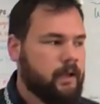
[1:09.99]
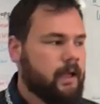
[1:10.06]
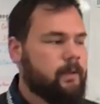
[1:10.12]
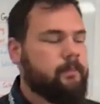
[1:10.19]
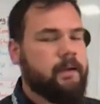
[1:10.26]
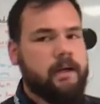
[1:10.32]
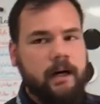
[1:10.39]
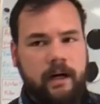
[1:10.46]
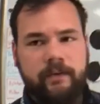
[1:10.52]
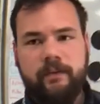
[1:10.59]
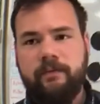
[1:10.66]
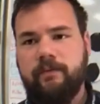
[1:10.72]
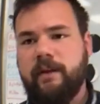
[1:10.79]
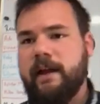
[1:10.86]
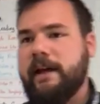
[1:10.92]
And because
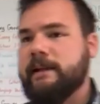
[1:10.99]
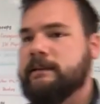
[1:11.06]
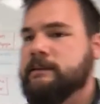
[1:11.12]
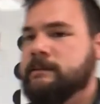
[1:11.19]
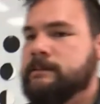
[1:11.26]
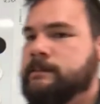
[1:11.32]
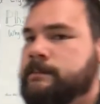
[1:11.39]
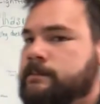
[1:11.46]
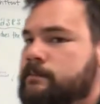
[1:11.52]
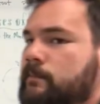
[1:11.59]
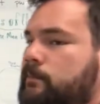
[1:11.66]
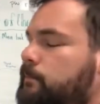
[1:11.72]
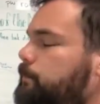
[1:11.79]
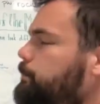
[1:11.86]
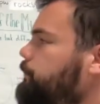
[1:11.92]
of that,
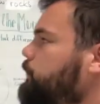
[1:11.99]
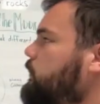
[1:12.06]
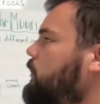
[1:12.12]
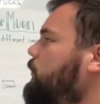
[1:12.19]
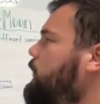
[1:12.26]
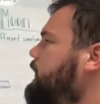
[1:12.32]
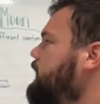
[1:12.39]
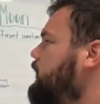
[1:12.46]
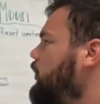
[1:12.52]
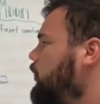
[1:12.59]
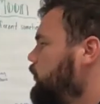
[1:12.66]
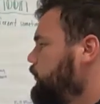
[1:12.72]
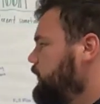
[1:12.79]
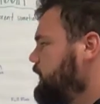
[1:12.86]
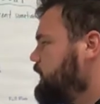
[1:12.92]
we can
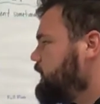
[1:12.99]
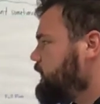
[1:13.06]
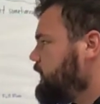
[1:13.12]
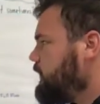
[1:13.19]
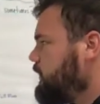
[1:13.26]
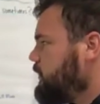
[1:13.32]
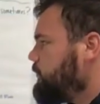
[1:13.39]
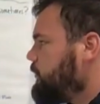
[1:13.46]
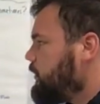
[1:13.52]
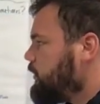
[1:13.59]
only see